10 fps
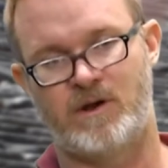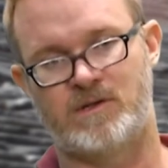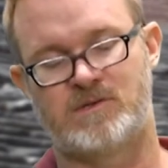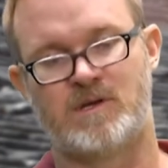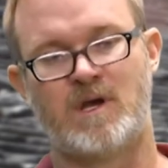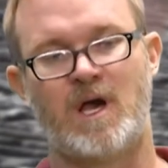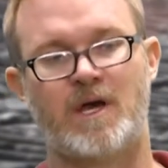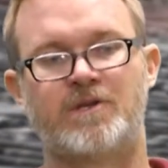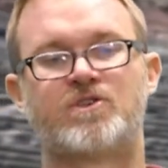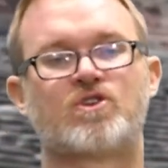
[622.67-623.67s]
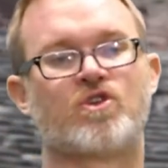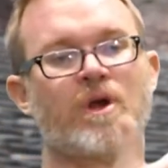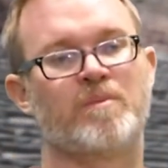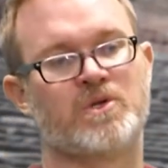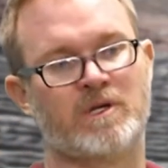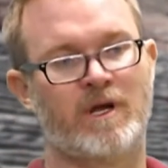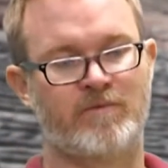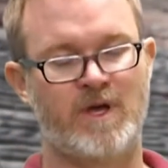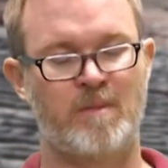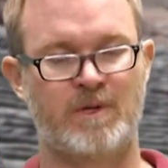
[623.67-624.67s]
It's a description of
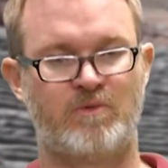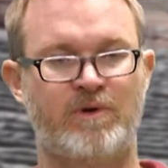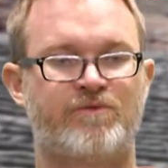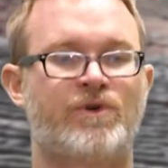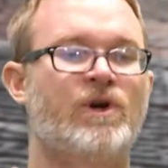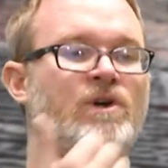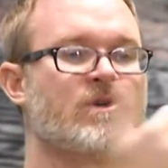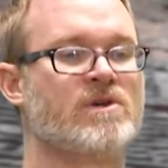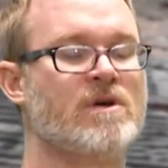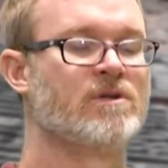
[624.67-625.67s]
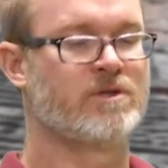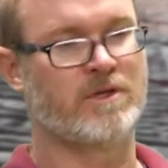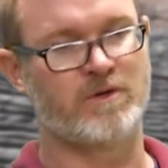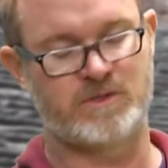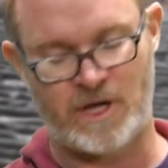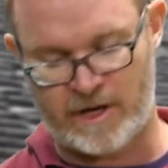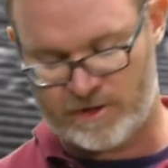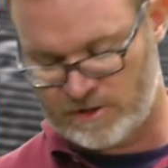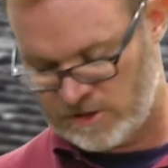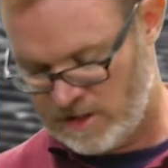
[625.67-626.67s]
them. It refers to those
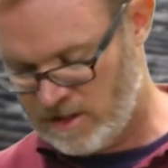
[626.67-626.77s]
tigers